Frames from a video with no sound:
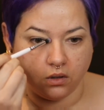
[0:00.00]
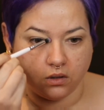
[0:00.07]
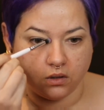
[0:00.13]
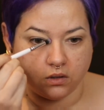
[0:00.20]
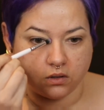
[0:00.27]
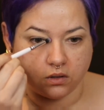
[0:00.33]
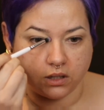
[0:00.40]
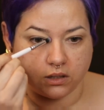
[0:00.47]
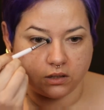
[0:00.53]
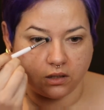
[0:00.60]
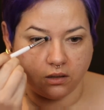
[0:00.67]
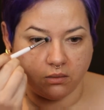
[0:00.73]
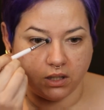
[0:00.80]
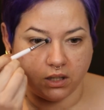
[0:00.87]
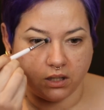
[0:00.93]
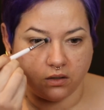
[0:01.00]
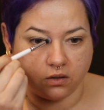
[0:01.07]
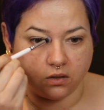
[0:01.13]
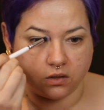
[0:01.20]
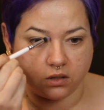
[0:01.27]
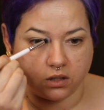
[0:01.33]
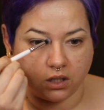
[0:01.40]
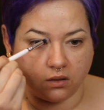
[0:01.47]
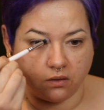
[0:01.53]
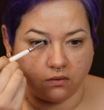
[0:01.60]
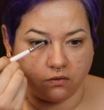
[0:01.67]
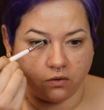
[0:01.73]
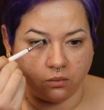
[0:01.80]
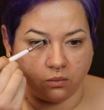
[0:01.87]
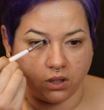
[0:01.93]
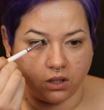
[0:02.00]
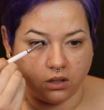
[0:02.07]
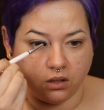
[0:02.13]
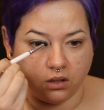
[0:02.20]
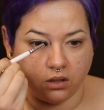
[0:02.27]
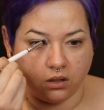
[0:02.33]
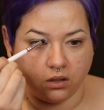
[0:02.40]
So that's going to be interesting for when